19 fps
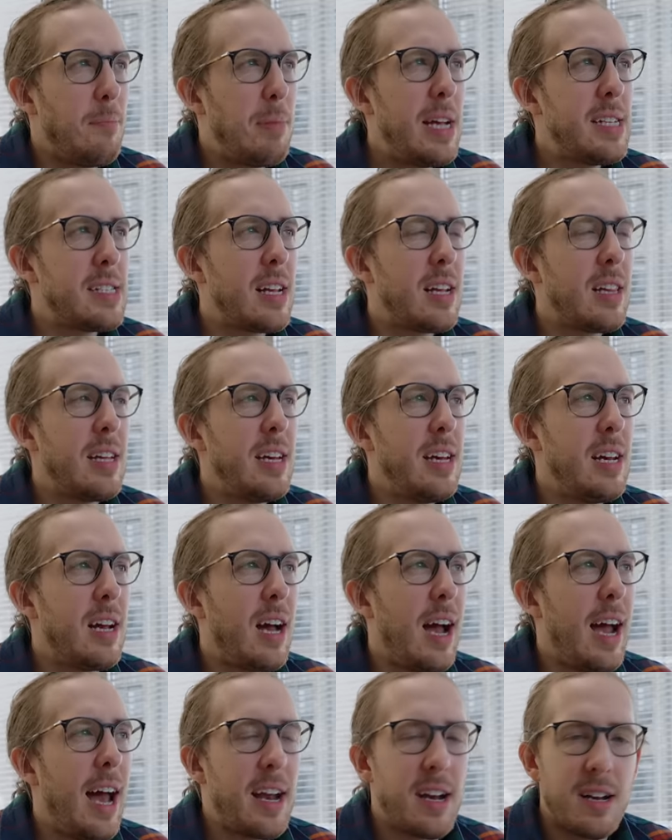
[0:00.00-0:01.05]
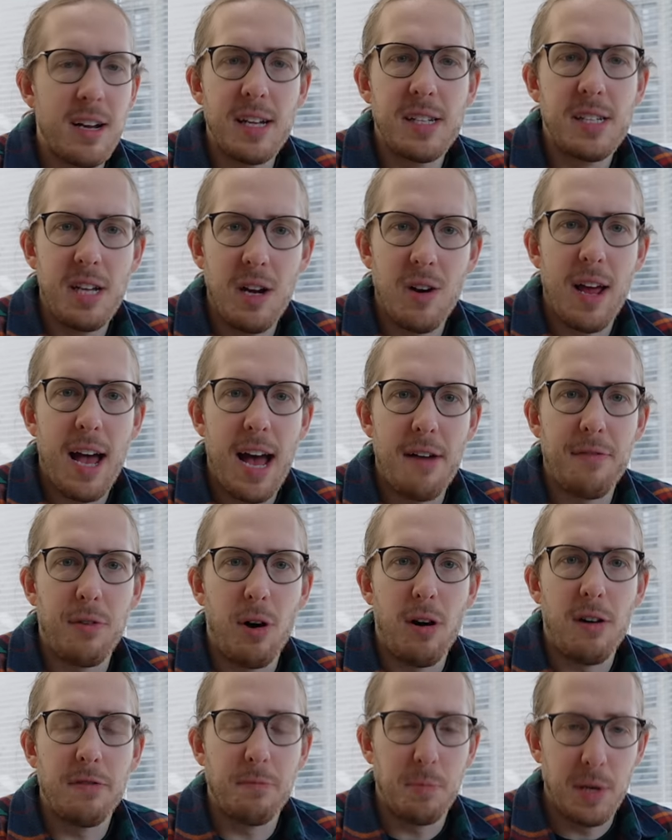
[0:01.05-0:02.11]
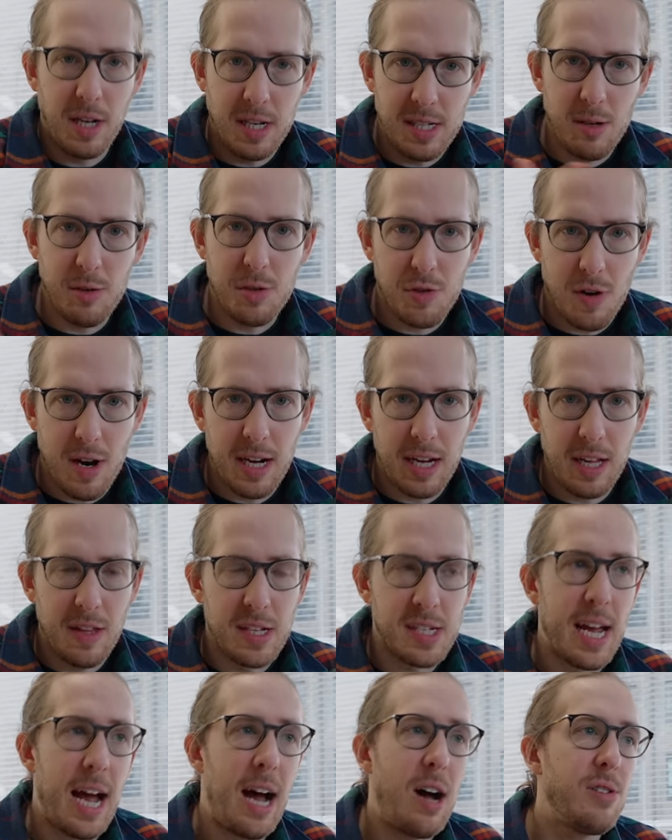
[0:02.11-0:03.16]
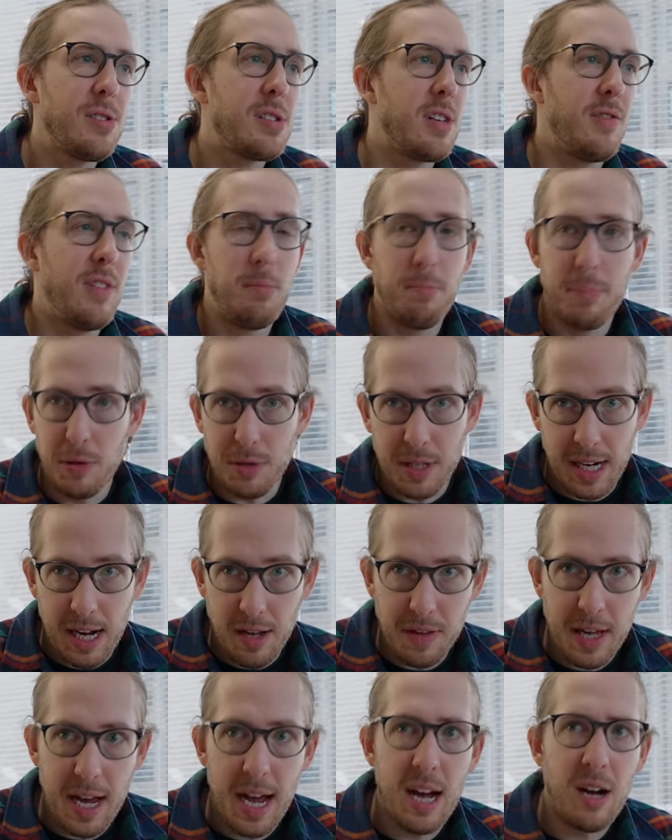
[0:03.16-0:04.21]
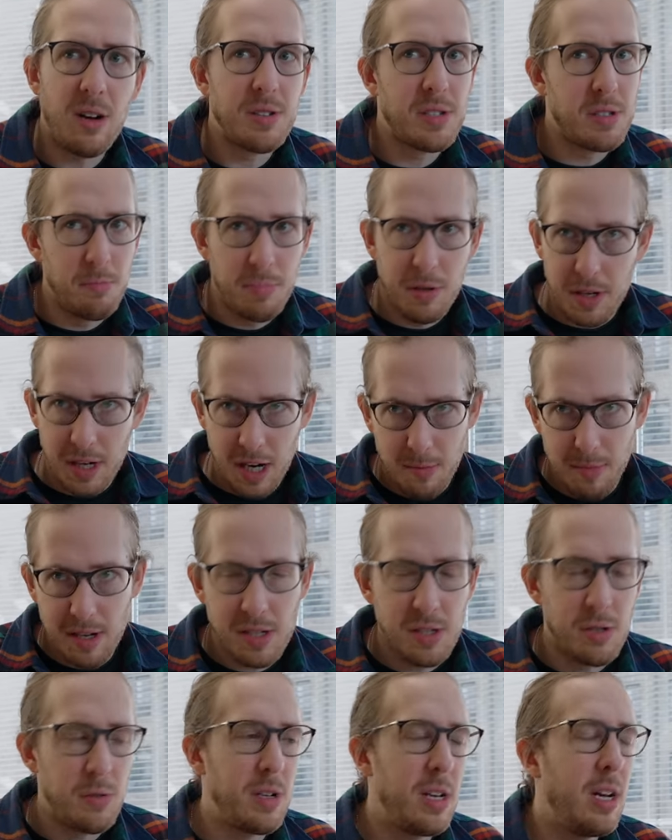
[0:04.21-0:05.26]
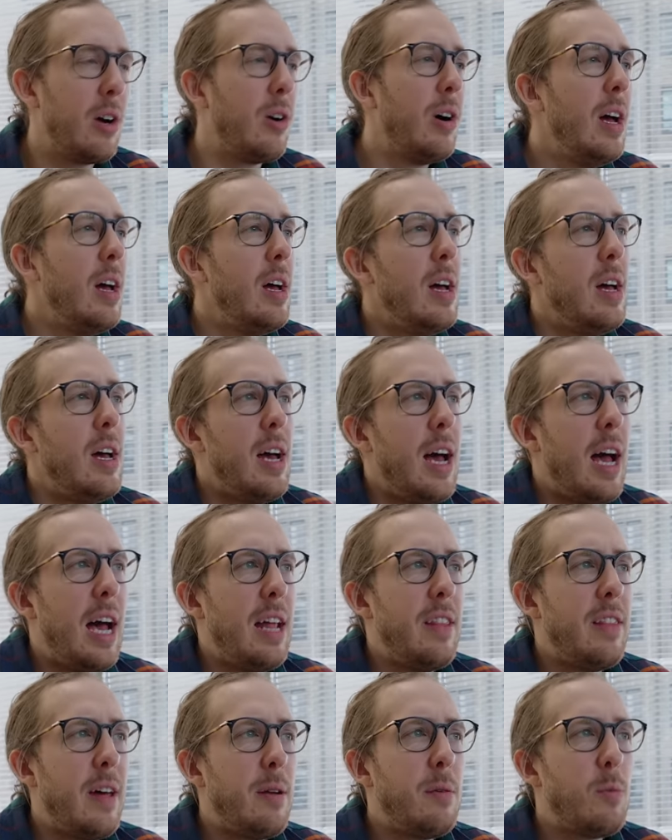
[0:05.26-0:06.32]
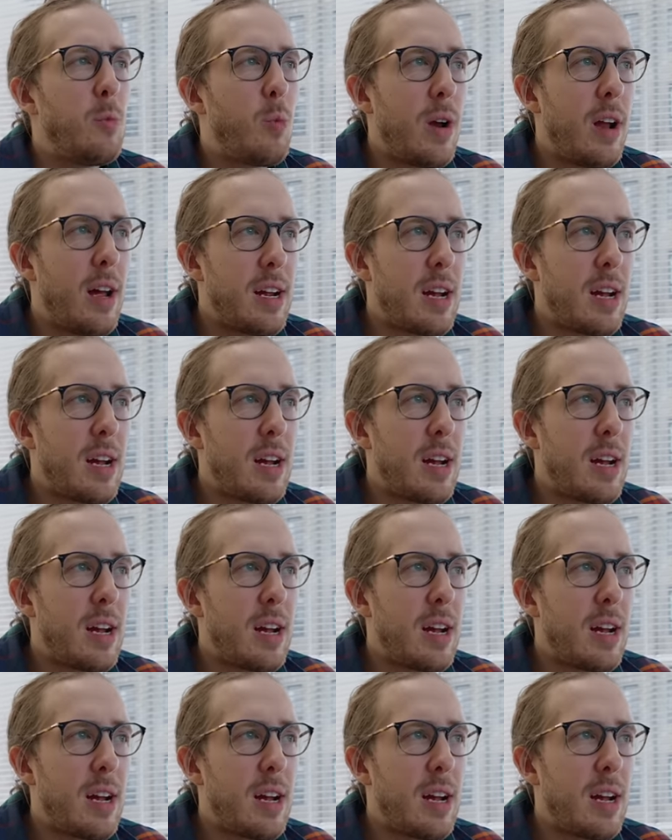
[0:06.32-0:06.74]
basically, I had a nice year and a half off because I was trying to get this house and then building out the house and building out my studio. And then when I